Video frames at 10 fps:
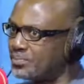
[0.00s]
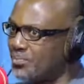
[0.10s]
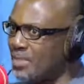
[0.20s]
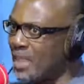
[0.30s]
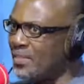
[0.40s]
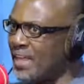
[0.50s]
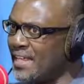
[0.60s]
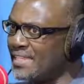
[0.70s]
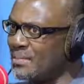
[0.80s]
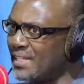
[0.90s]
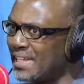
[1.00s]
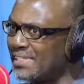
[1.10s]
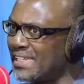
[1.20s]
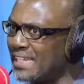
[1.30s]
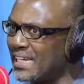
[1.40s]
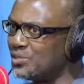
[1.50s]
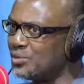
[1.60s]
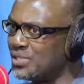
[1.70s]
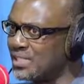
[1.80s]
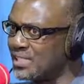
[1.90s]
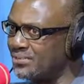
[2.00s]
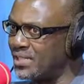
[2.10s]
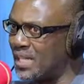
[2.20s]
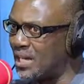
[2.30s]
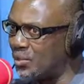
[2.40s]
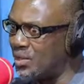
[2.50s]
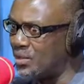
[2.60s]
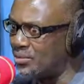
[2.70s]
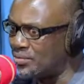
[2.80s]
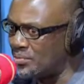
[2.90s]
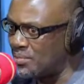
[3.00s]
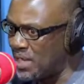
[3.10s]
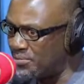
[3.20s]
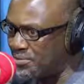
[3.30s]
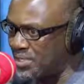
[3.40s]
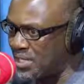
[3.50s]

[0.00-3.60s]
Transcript: there is a mentality in us to seek safety away from Africa,